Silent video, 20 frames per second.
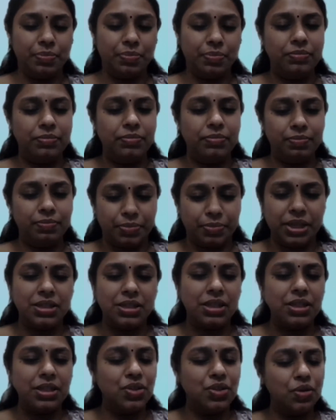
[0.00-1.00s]
persons to
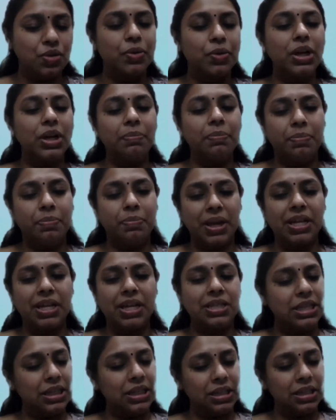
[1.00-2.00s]
put up patent,
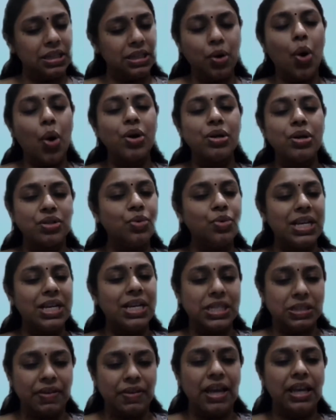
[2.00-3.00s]
the cost today is
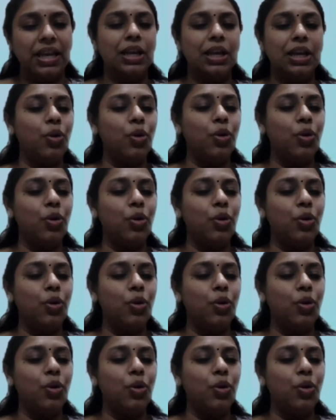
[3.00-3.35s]
very low.